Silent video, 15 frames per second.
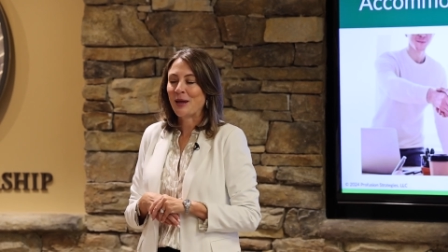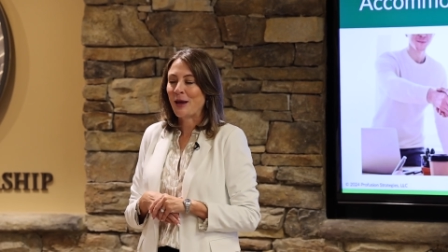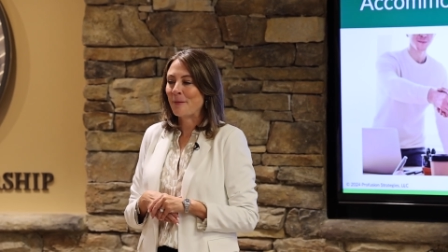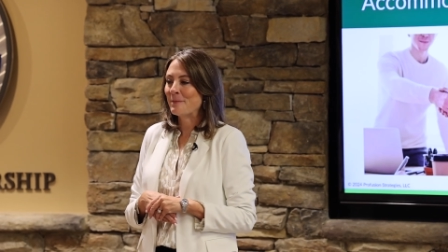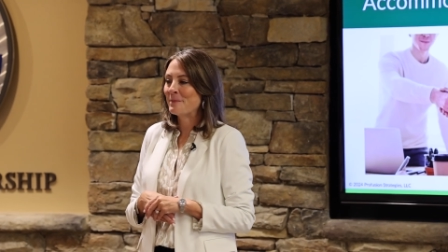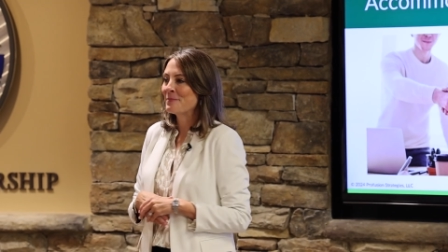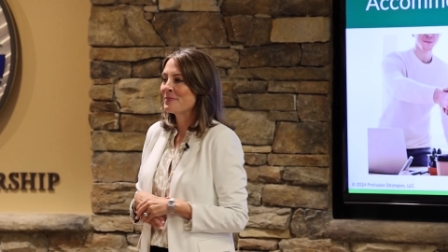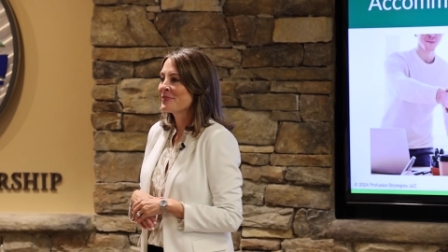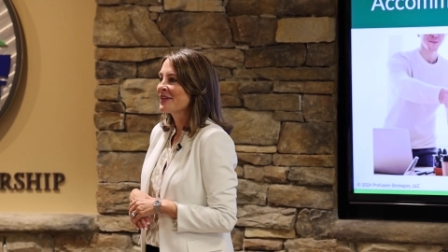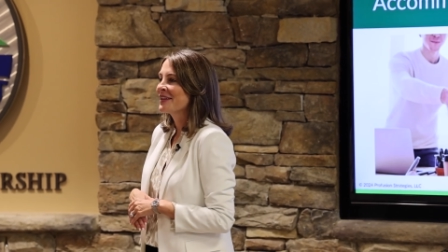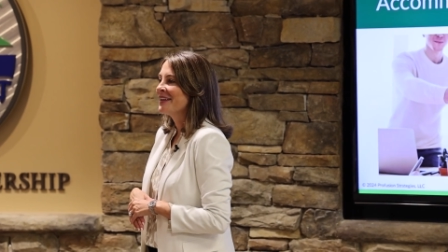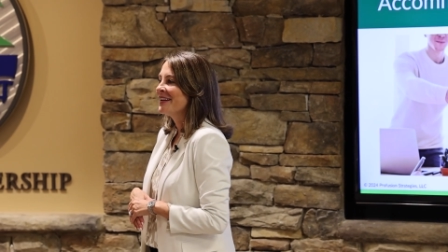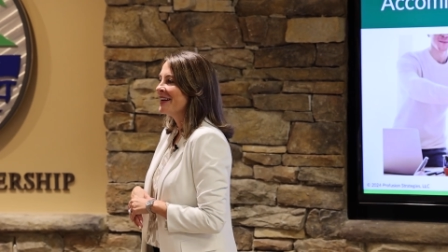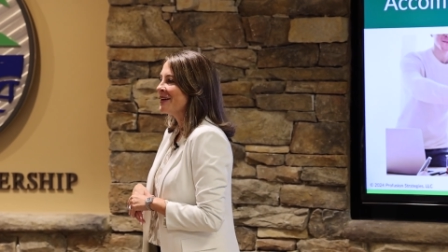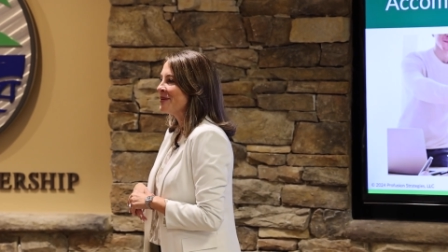Yeah.
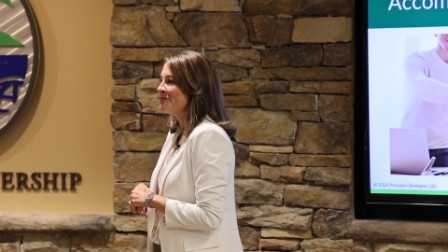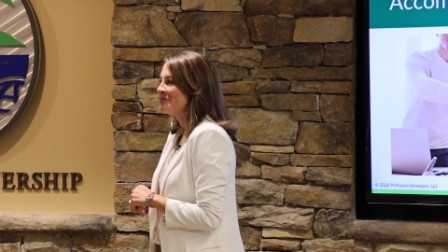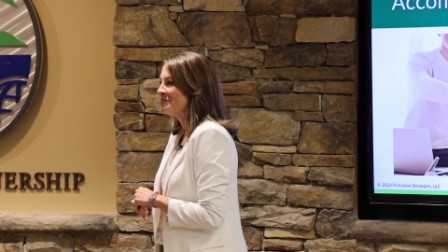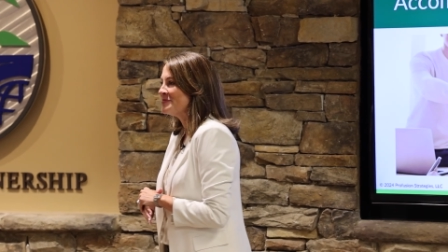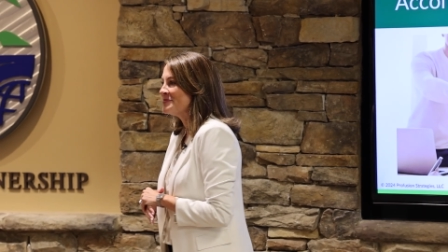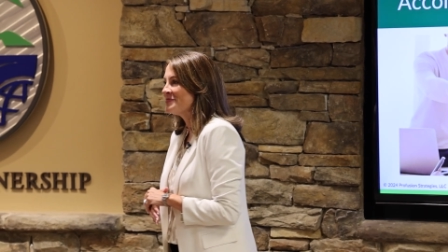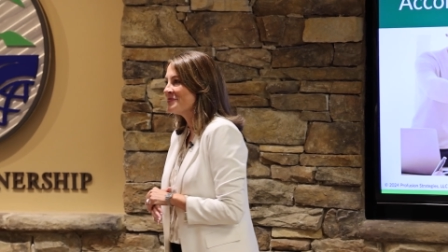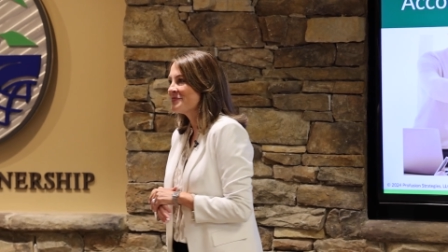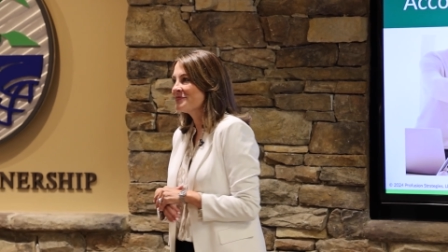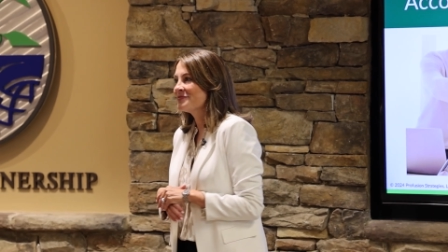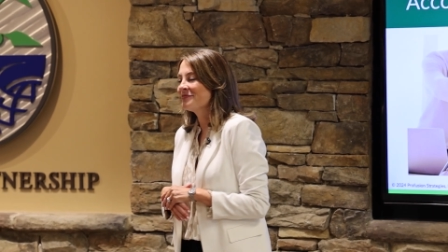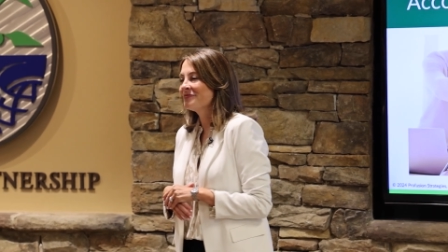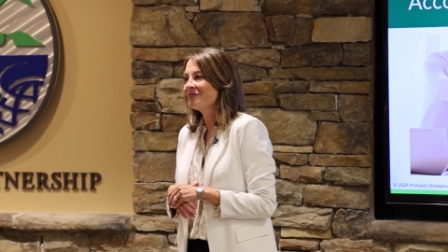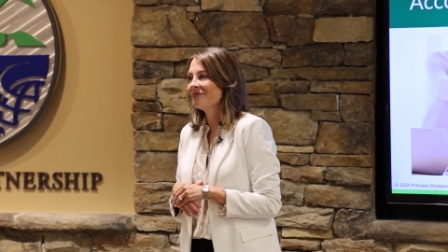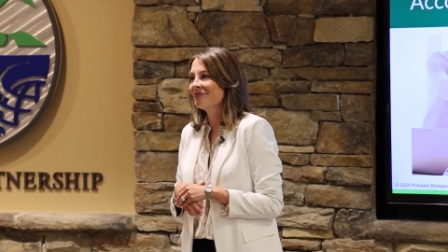Um,
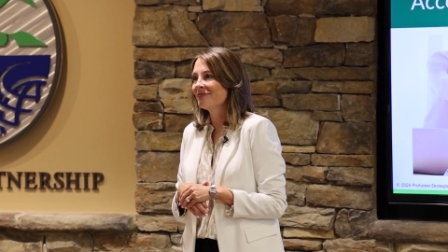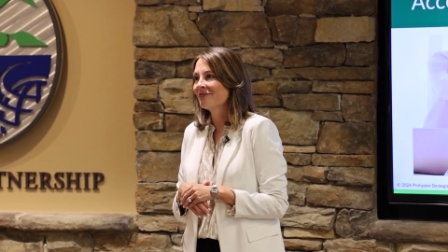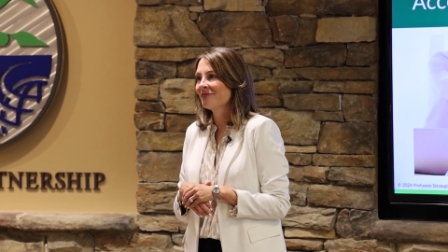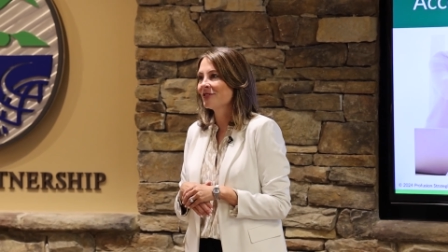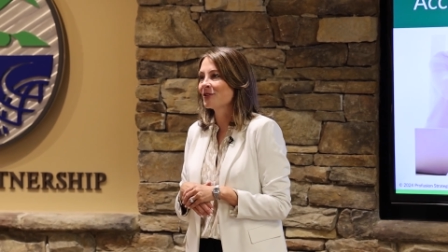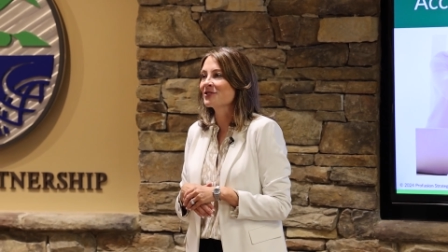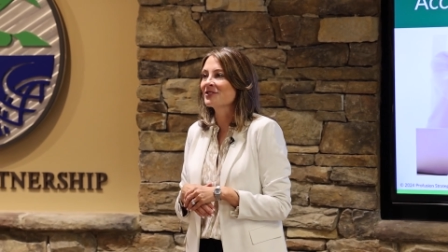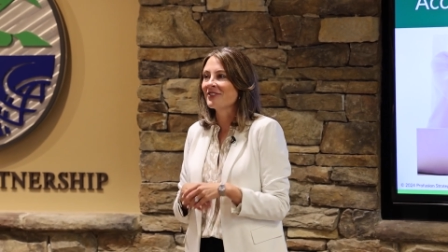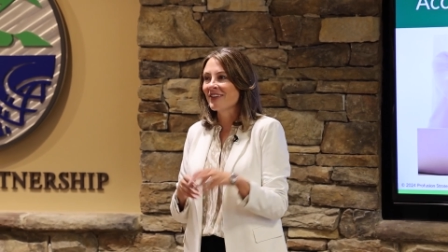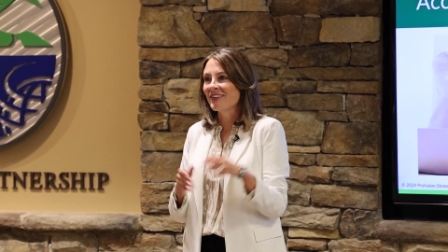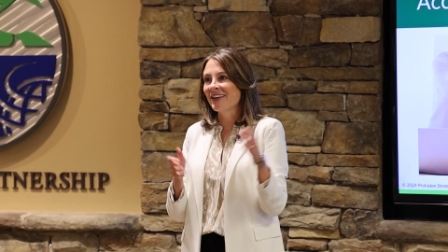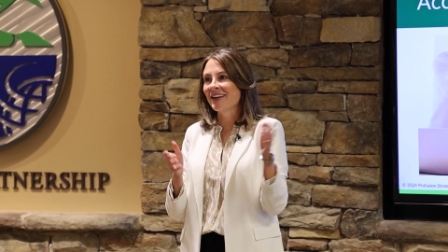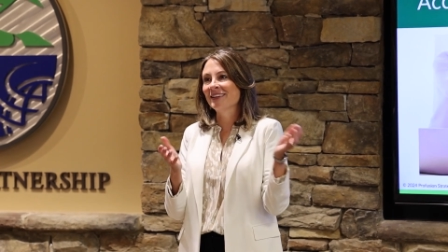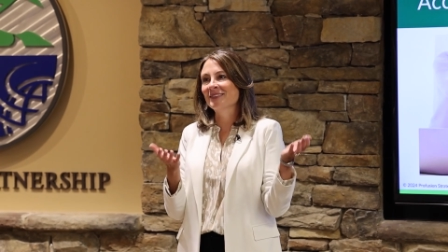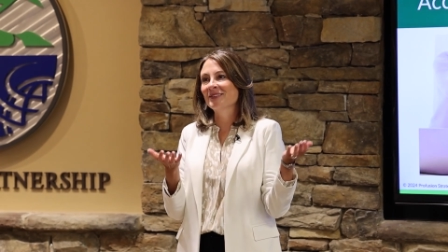first of all,
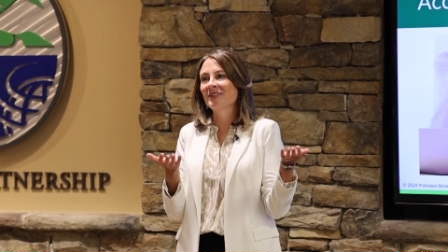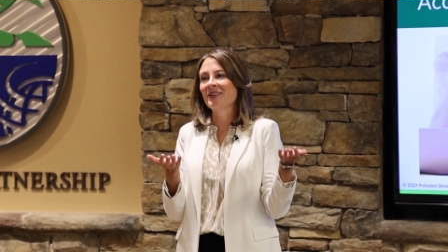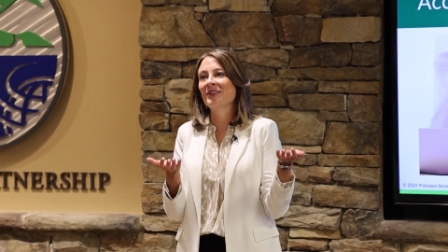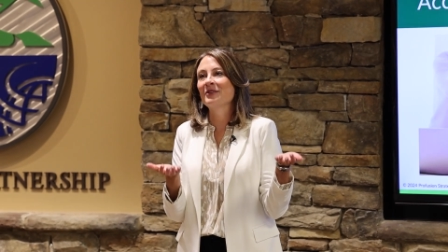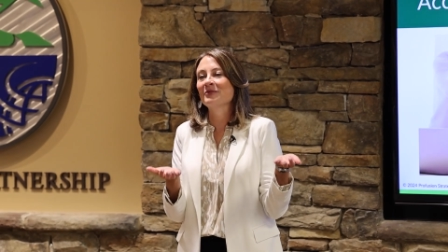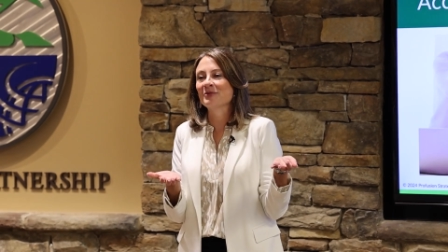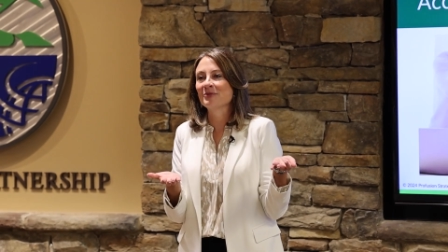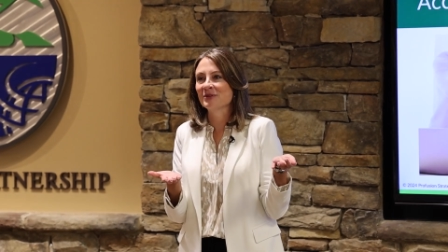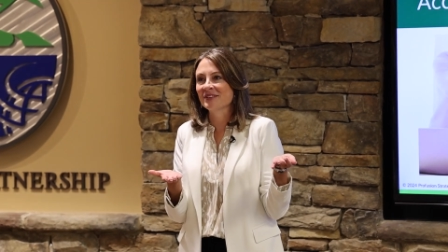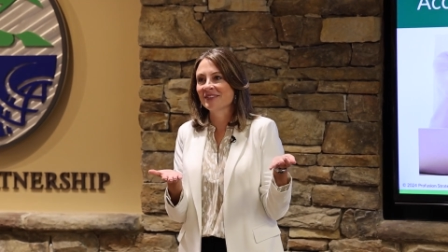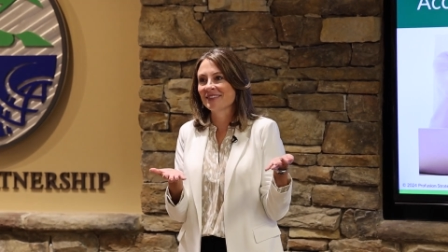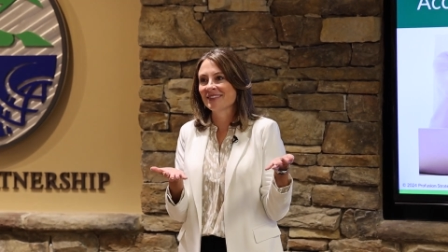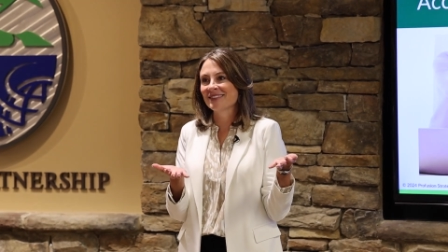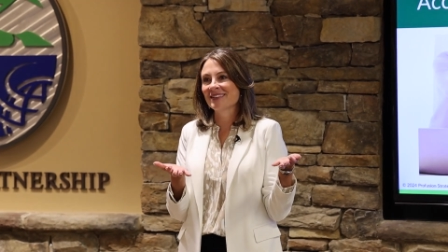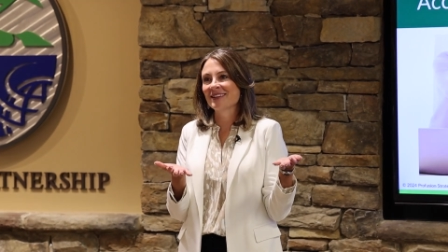I love it
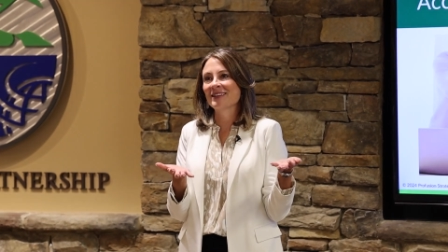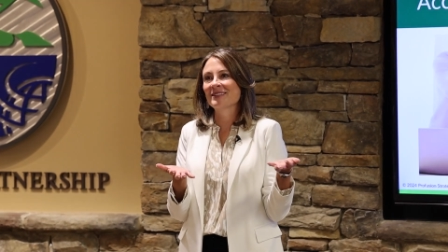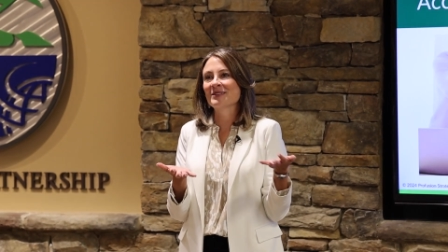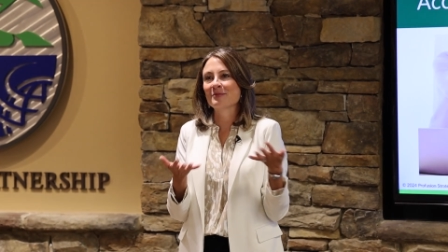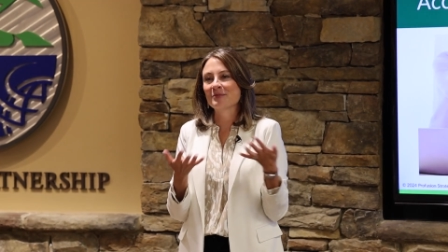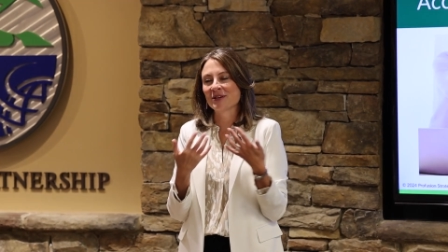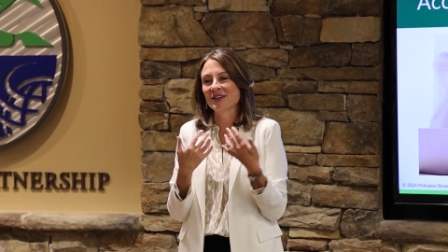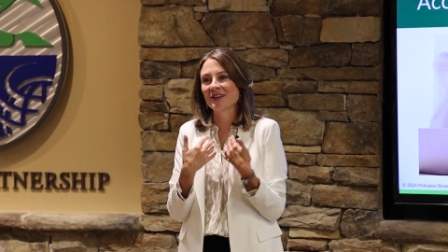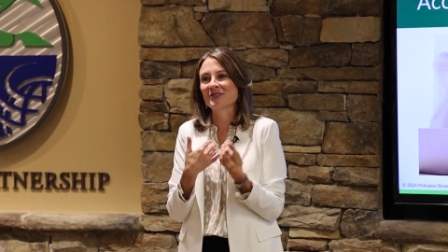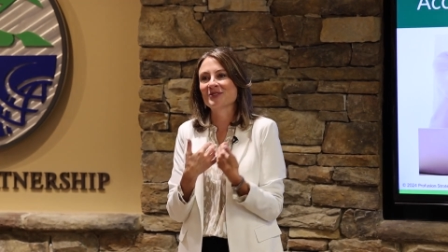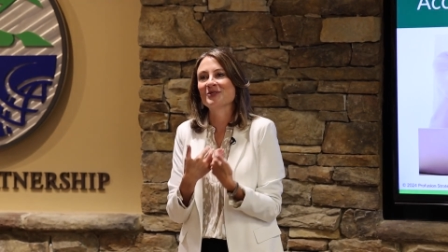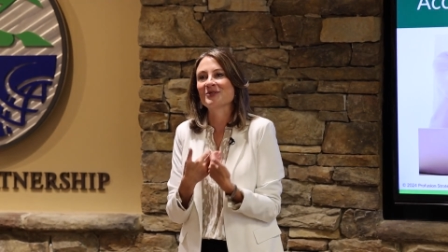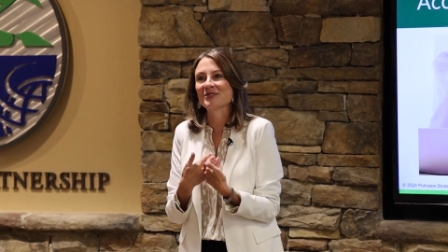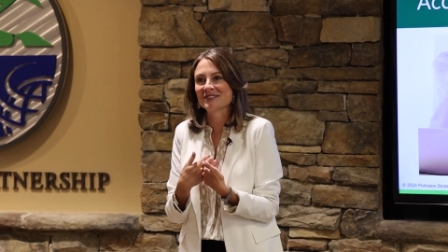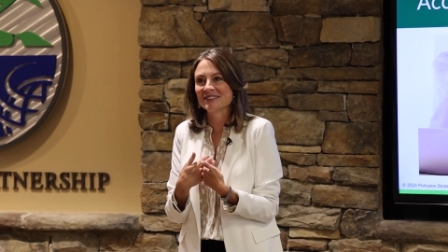when somebody
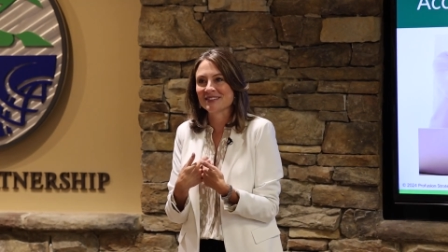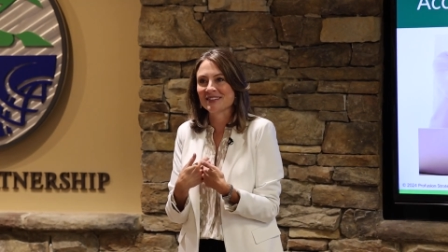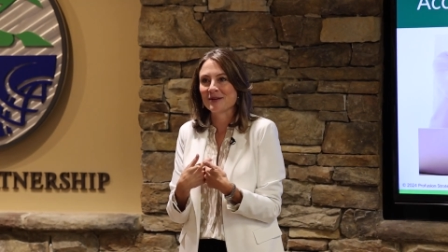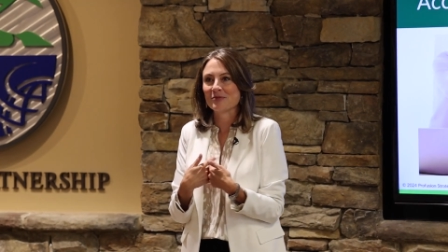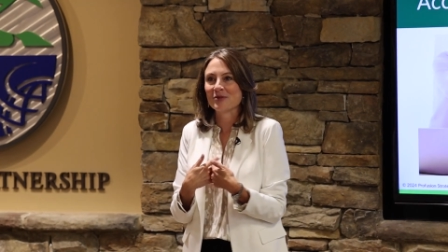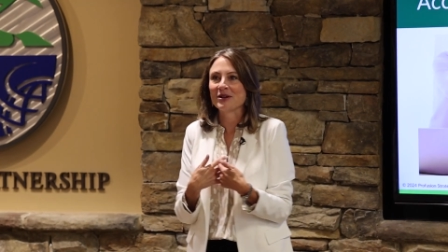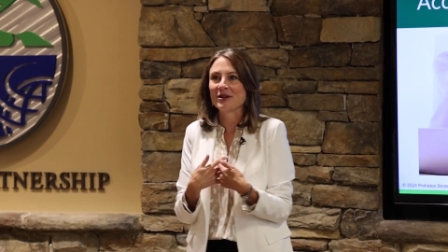else uses the same